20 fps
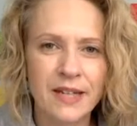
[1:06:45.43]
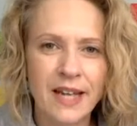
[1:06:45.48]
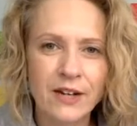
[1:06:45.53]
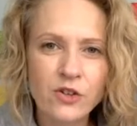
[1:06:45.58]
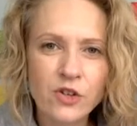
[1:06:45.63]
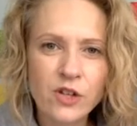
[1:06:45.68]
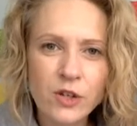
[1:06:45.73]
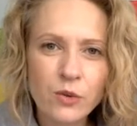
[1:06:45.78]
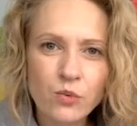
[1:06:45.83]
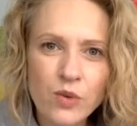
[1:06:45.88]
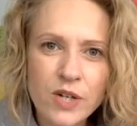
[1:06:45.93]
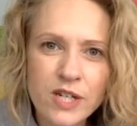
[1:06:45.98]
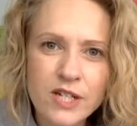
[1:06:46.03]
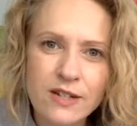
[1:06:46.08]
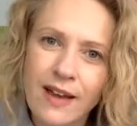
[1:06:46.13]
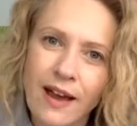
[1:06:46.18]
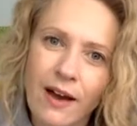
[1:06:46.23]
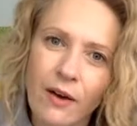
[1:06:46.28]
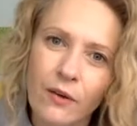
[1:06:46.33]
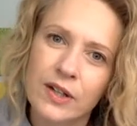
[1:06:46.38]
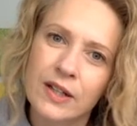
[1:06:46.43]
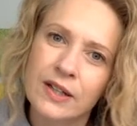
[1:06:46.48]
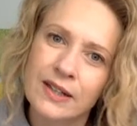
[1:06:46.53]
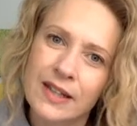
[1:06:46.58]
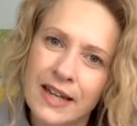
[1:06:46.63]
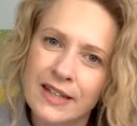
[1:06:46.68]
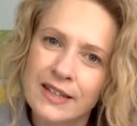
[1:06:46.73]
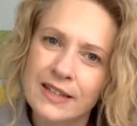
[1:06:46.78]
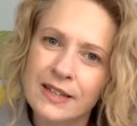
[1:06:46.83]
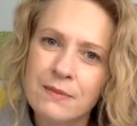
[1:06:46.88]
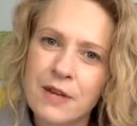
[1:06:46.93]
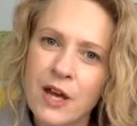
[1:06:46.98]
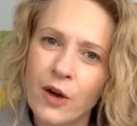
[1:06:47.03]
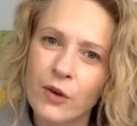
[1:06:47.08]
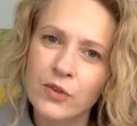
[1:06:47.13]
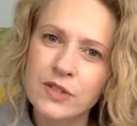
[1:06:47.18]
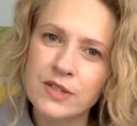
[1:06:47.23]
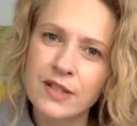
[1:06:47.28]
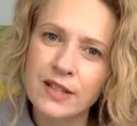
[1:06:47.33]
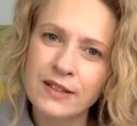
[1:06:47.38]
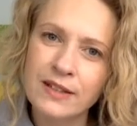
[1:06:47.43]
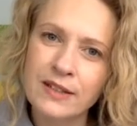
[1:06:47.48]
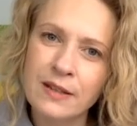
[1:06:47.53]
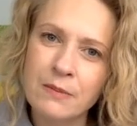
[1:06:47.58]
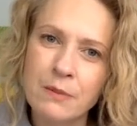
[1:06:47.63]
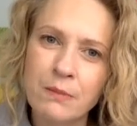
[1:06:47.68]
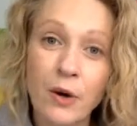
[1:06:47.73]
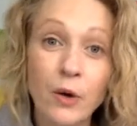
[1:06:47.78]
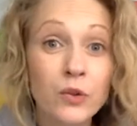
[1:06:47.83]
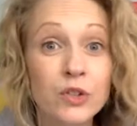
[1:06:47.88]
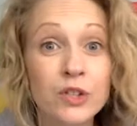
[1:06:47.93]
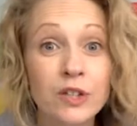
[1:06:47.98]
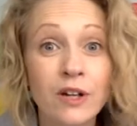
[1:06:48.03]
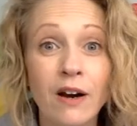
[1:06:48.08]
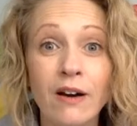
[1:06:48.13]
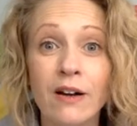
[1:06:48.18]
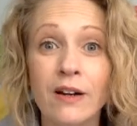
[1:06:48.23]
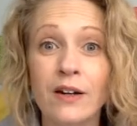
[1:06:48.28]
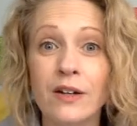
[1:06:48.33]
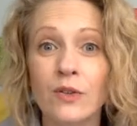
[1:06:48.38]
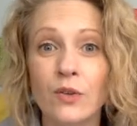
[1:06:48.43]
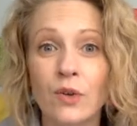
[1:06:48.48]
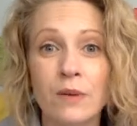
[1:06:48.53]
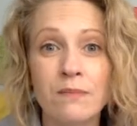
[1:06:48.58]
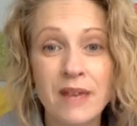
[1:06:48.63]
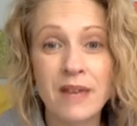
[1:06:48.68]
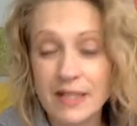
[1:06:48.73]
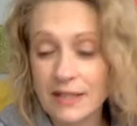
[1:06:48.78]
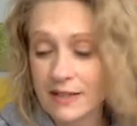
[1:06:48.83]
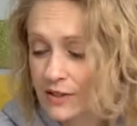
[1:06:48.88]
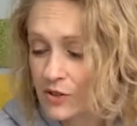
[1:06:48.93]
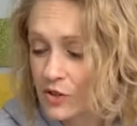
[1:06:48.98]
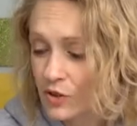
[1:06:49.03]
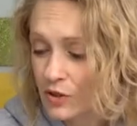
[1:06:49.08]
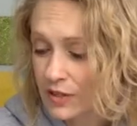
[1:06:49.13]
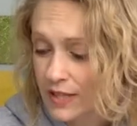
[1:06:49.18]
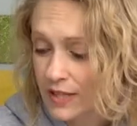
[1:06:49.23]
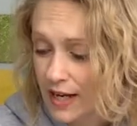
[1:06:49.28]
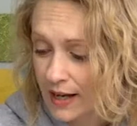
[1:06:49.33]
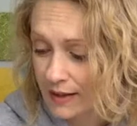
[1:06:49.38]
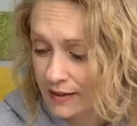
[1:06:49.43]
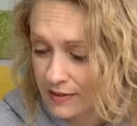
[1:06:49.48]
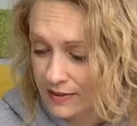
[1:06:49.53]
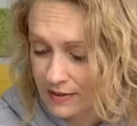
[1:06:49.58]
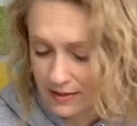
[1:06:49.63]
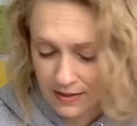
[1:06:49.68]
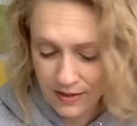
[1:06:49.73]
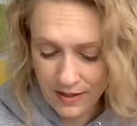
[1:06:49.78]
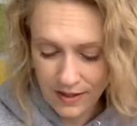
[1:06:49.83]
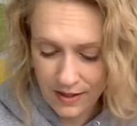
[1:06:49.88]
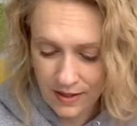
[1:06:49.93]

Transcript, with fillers: actually reaching out and letting them know, sending them a postcard or a message or a text,